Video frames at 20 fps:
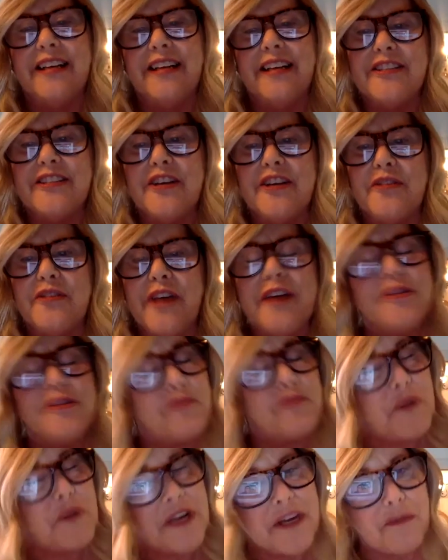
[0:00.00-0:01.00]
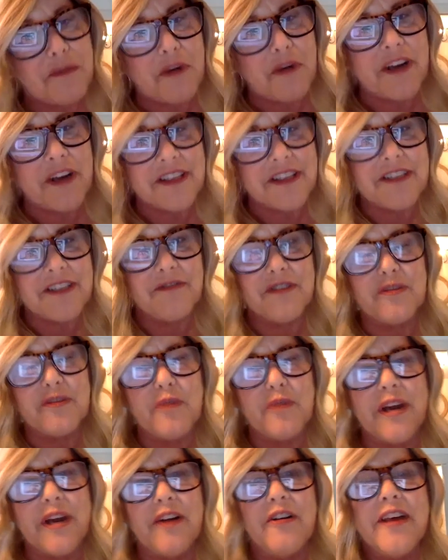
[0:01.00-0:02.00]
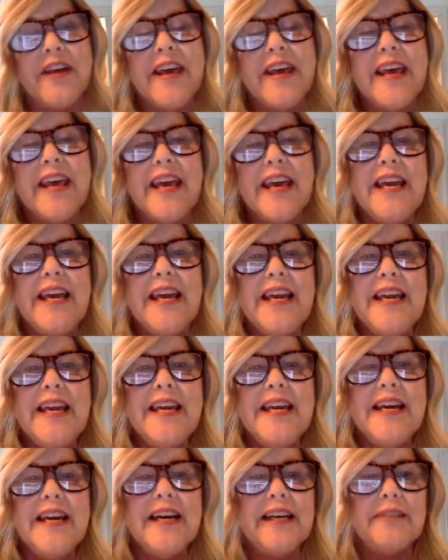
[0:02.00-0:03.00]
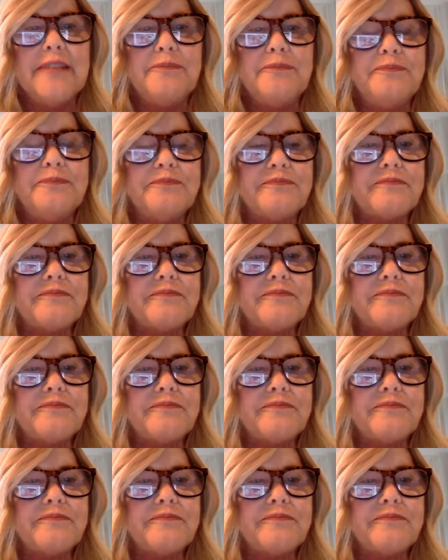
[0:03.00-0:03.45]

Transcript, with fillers: so that's pretty impressive as well. He um,